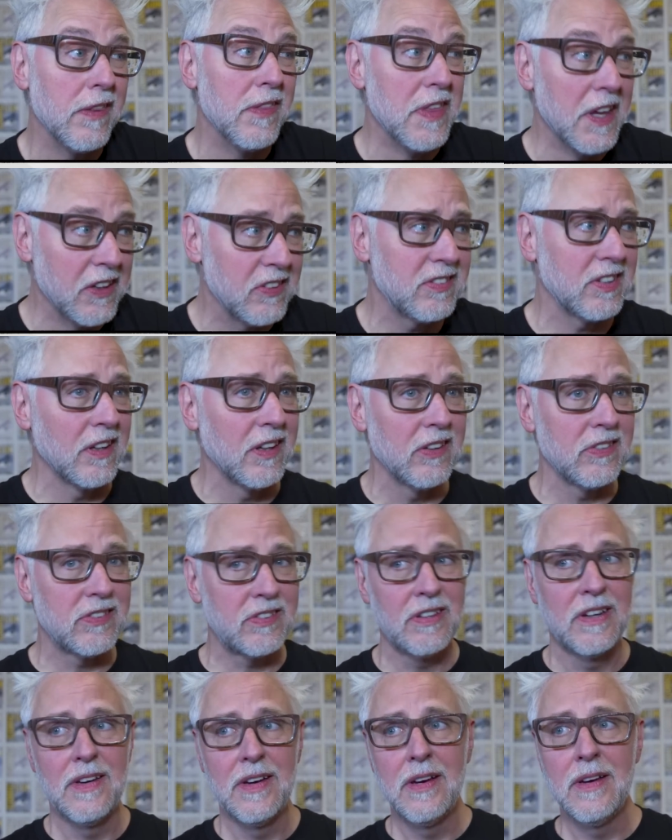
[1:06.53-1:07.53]
This
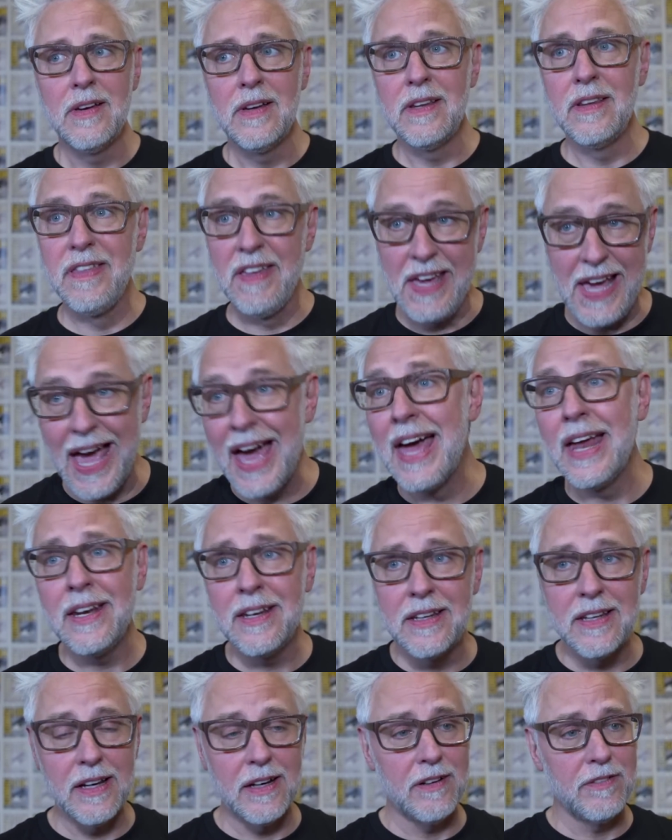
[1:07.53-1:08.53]
is the
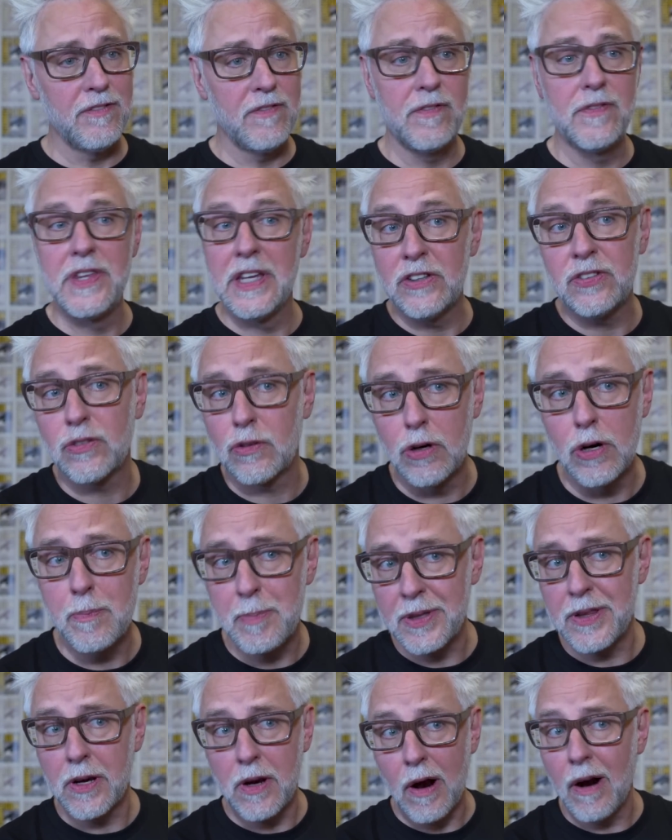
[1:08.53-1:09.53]
end of this group
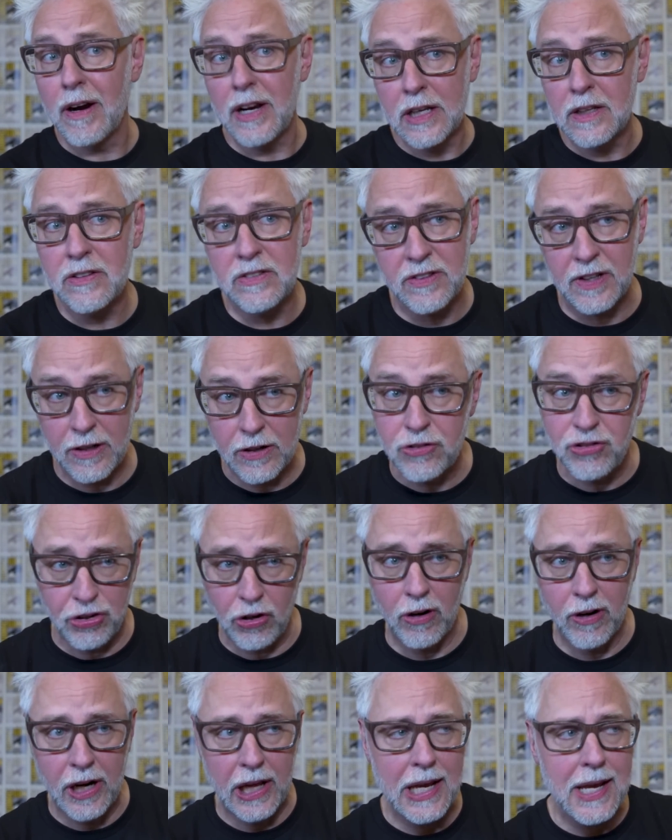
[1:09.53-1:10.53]
of the Guardians, their
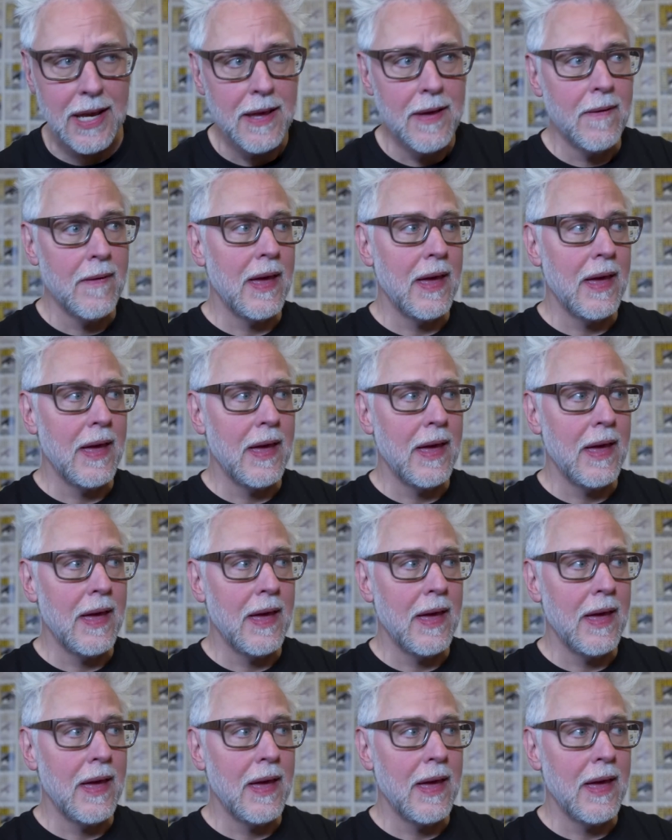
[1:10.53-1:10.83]
journey,